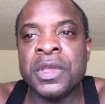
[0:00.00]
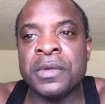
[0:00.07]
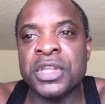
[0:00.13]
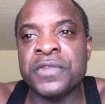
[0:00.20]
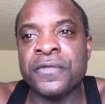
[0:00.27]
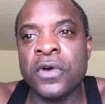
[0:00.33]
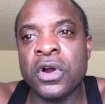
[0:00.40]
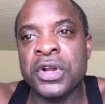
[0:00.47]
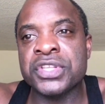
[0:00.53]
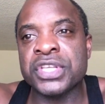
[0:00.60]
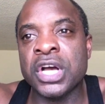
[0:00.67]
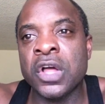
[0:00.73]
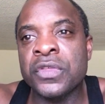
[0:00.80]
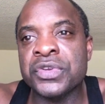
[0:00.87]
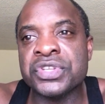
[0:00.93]
As far as
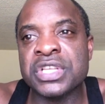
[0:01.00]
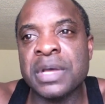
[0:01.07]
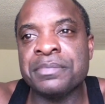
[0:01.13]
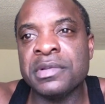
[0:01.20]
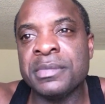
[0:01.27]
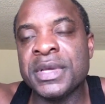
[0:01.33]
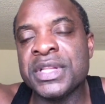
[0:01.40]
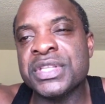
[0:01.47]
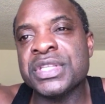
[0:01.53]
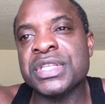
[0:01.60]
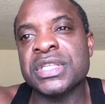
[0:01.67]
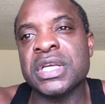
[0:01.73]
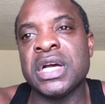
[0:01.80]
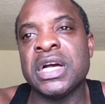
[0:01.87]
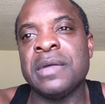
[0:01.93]
other
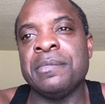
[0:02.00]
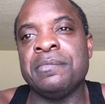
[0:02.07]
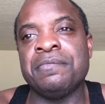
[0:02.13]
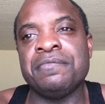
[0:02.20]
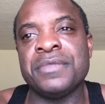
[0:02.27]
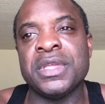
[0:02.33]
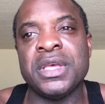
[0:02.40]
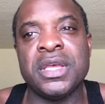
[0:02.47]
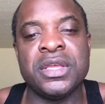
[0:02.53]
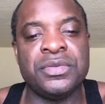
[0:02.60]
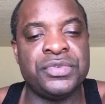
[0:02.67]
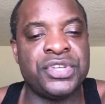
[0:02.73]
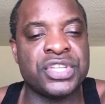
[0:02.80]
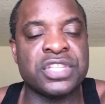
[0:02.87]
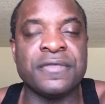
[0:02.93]
supplements,
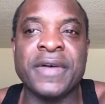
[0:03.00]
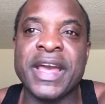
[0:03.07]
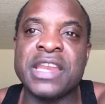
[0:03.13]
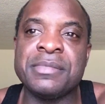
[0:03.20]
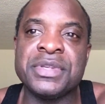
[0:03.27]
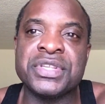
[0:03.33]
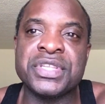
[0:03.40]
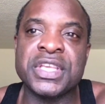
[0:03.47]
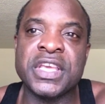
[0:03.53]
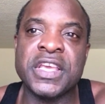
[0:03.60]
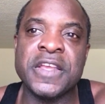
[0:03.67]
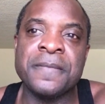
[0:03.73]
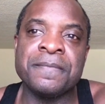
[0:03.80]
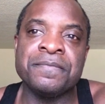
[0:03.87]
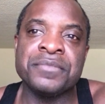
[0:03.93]
just the vitamin
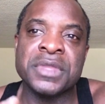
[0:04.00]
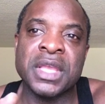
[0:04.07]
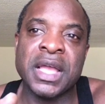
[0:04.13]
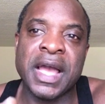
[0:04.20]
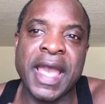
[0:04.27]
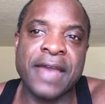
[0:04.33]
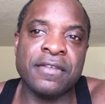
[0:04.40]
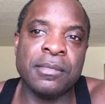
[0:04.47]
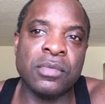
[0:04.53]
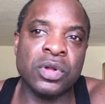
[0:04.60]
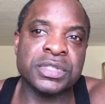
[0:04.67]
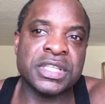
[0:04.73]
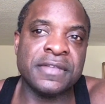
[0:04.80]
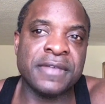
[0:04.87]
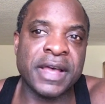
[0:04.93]
C, I have a
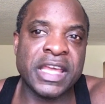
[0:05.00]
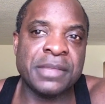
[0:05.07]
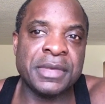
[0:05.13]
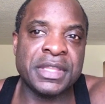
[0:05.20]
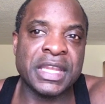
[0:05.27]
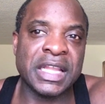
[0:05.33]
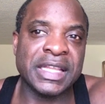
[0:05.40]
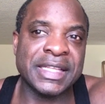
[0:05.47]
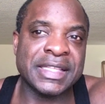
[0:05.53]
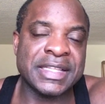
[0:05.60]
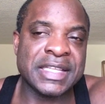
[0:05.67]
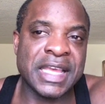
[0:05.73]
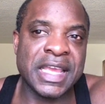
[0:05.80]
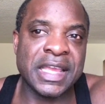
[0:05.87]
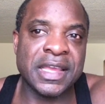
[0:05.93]
multivitamin that I like to
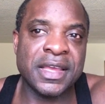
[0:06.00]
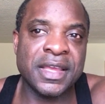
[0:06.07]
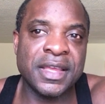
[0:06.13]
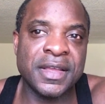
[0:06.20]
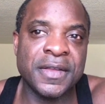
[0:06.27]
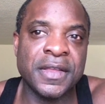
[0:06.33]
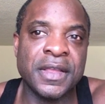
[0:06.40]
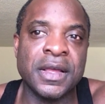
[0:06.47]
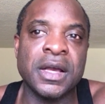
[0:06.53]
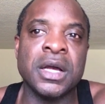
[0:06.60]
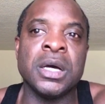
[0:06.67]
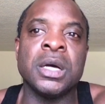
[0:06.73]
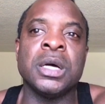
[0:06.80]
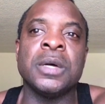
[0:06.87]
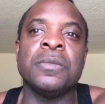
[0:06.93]
take
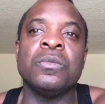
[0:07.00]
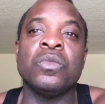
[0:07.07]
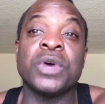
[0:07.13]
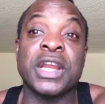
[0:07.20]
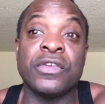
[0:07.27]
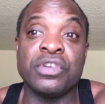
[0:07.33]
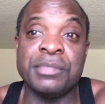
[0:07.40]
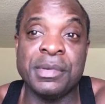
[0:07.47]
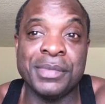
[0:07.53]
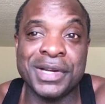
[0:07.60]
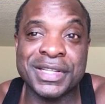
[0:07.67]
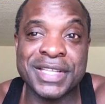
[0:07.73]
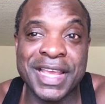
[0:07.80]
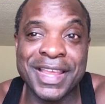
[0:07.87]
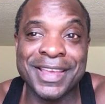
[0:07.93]
when I remember
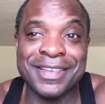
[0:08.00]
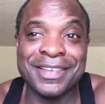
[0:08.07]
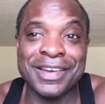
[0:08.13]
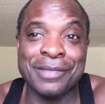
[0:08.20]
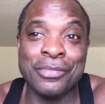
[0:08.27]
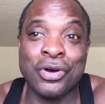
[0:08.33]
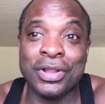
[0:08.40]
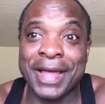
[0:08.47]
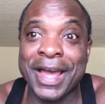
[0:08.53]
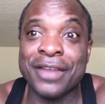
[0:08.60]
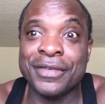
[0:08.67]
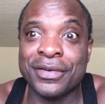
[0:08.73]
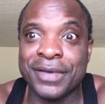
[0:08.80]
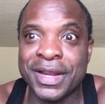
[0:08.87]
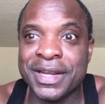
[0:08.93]
to take it, and I'm all out
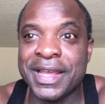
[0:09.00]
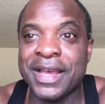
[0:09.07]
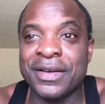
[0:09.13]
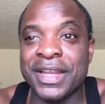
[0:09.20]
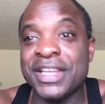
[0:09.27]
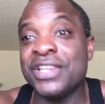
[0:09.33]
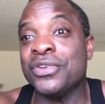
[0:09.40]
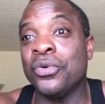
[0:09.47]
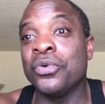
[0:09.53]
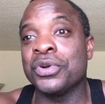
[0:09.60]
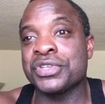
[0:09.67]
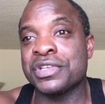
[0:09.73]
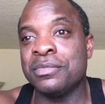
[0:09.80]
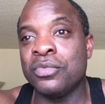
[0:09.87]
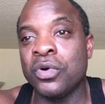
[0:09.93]
of it right now and I need to order
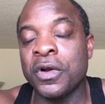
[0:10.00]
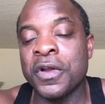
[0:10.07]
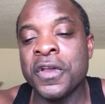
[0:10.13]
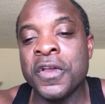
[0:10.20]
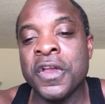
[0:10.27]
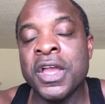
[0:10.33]
some more.